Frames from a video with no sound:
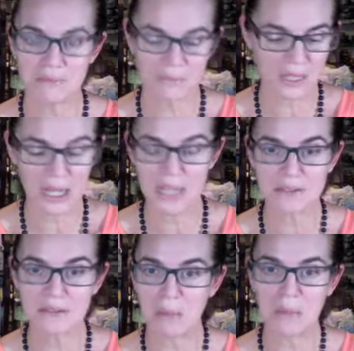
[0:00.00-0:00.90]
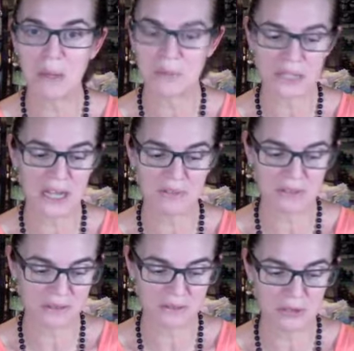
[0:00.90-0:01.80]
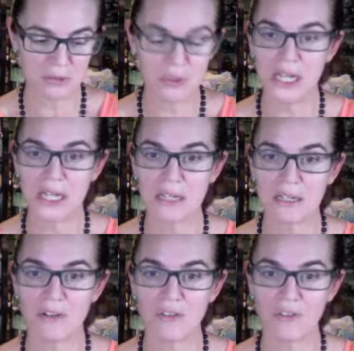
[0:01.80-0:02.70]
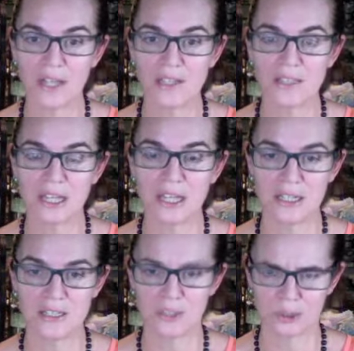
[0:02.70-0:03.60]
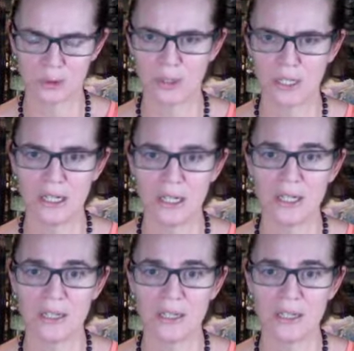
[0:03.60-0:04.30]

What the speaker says: It has, I haven't created a face that is totally like,